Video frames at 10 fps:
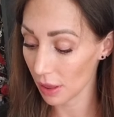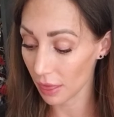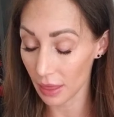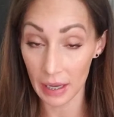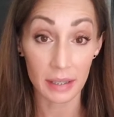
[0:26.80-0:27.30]

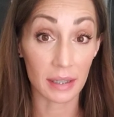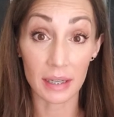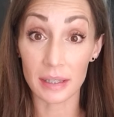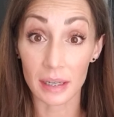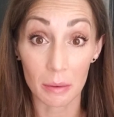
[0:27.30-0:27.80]
this
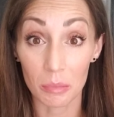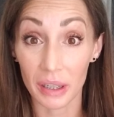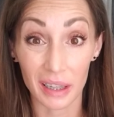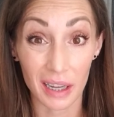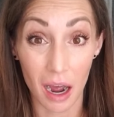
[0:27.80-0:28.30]
is a
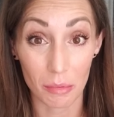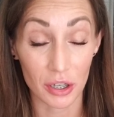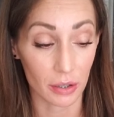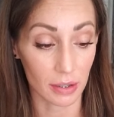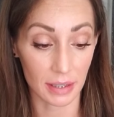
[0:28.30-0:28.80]
completely
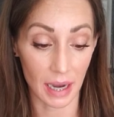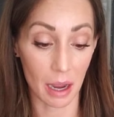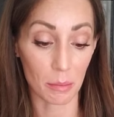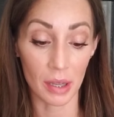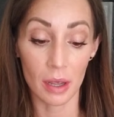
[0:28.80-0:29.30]
optional
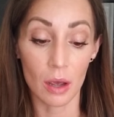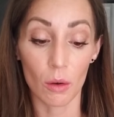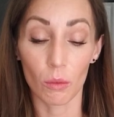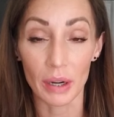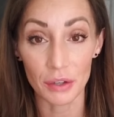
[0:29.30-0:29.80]
step.
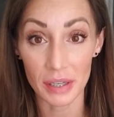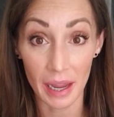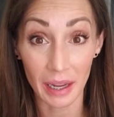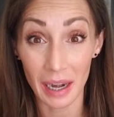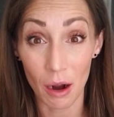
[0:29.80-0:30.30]
When you
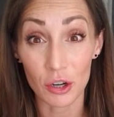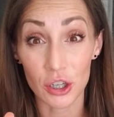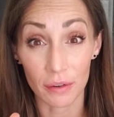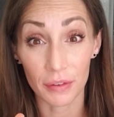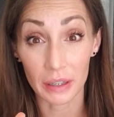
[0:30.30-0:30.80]
take it out, it
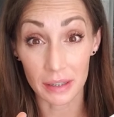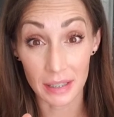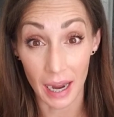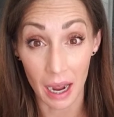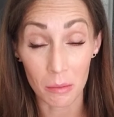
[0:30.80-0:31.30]
should feel
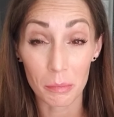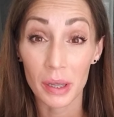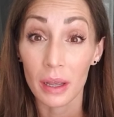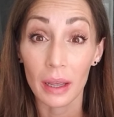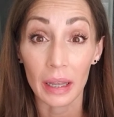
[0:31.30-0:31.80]
damp.
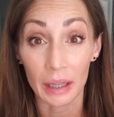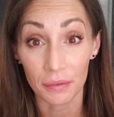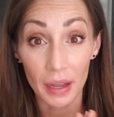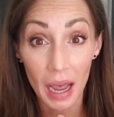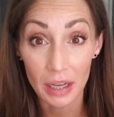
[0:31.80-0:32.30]
If
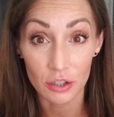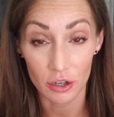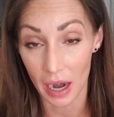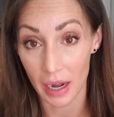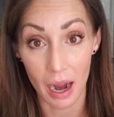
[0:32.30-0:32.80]
it has
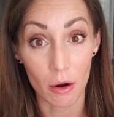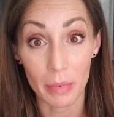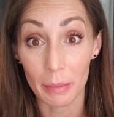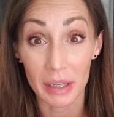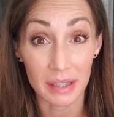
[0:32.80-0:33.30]
dried out,
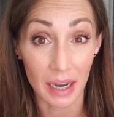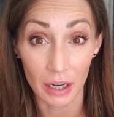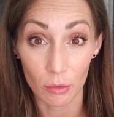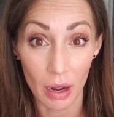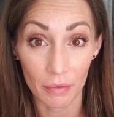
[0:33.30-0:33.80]
maybe it's taken
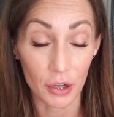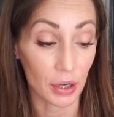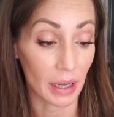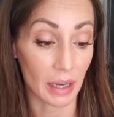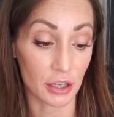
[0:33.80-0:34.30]
a while for you to
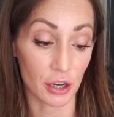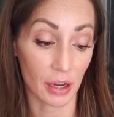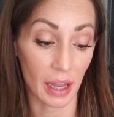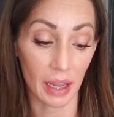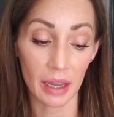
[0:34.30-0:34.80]
get to your
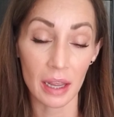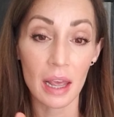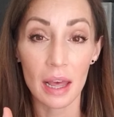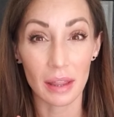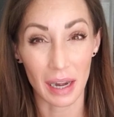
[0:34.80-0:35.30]
kit,
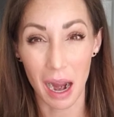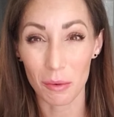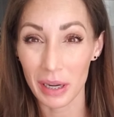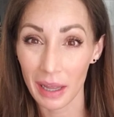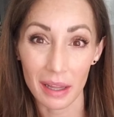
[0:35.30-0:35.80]
then I
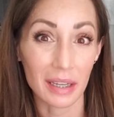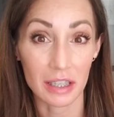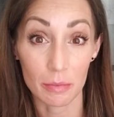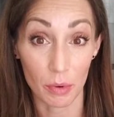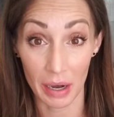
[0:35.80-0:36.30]
would get like a
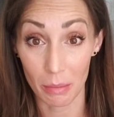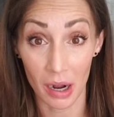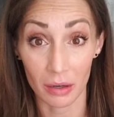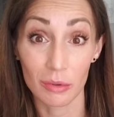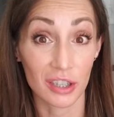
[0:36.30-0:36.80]
spray
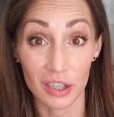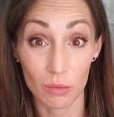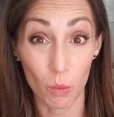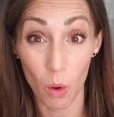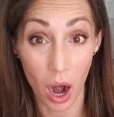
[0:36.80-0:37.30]
bottle with just
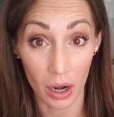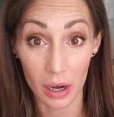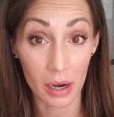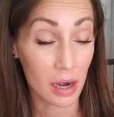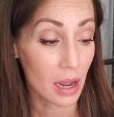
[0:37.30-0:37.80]

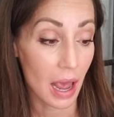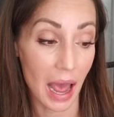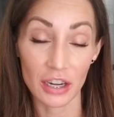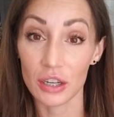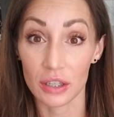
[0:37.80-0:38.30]
water
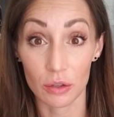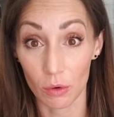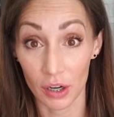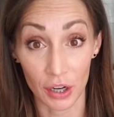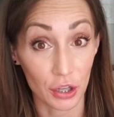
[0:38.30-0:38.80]
and just
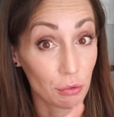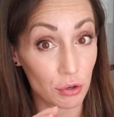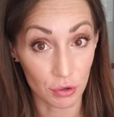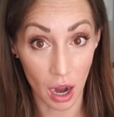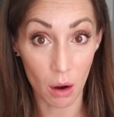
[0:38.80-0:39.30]
squirt it. You do
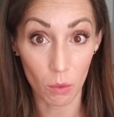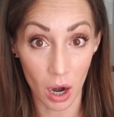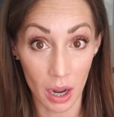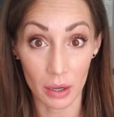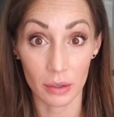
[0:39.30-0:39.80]
not
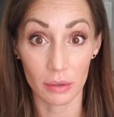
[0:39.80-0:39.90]
want